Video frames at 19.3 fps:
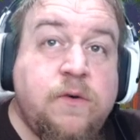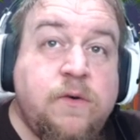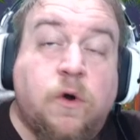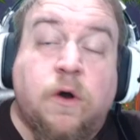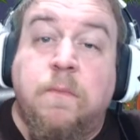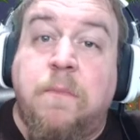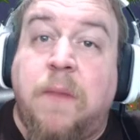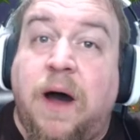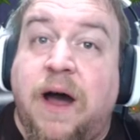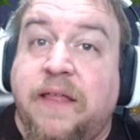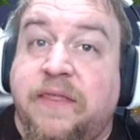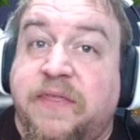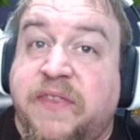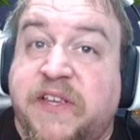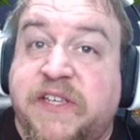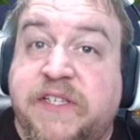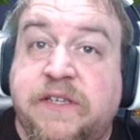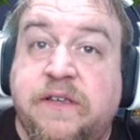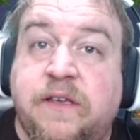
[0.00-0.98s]
or
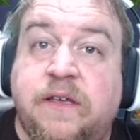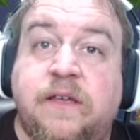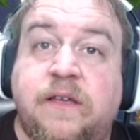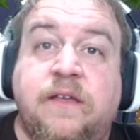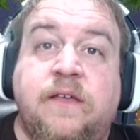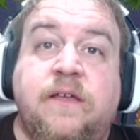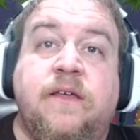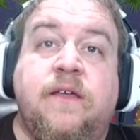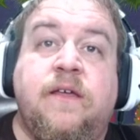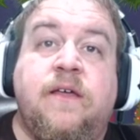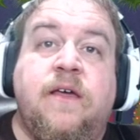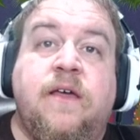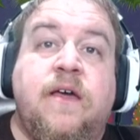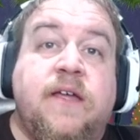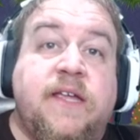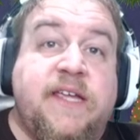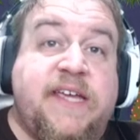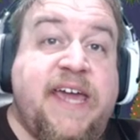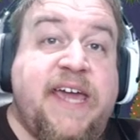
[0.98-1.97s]
months.
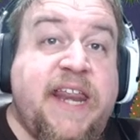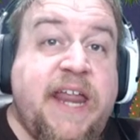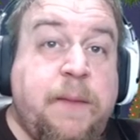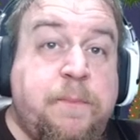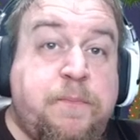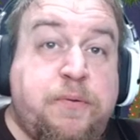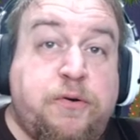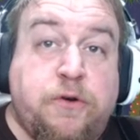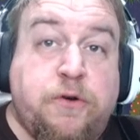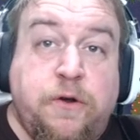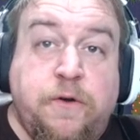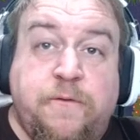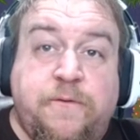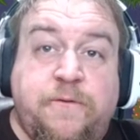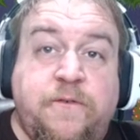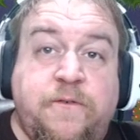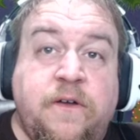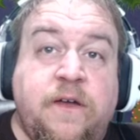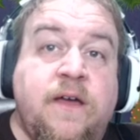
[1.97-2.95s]
Getting
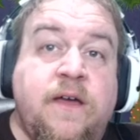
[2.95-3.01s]
proof?